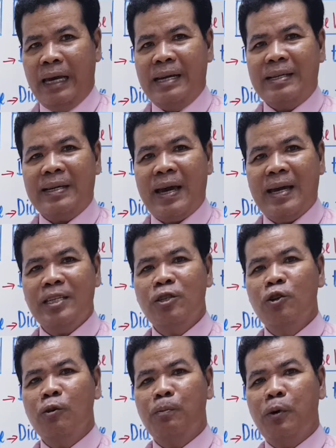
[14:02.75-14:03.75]
case you
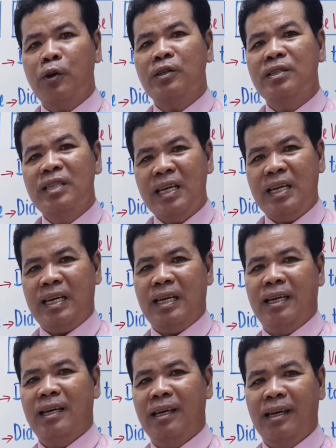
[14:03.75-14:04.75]
put
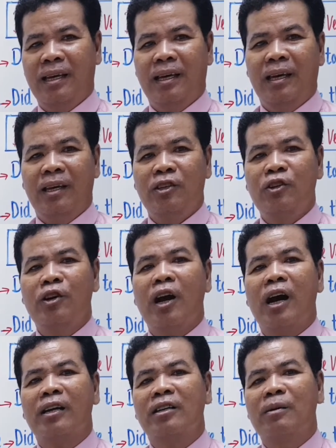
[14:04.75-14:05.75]
D, you
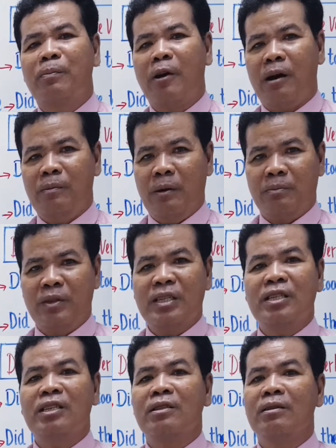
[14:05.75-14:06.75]
got the problem. This
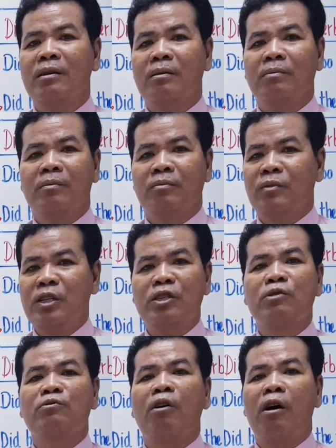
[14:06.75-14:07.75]
is
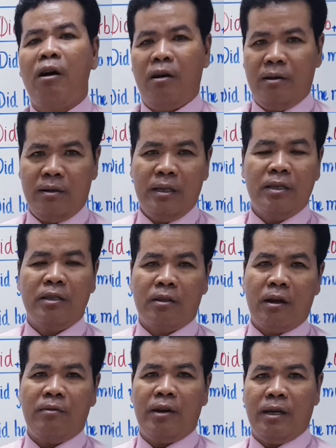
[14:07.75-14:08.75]
wrong. This is not
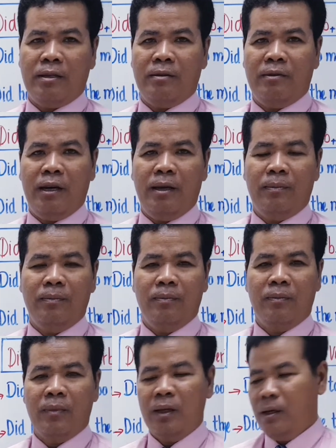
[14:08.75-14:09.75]
right, right?
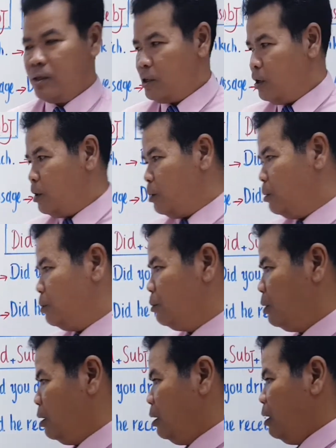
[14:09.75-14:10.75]
So,
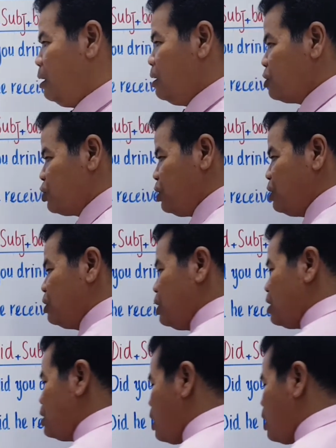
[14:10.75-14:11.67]
she did not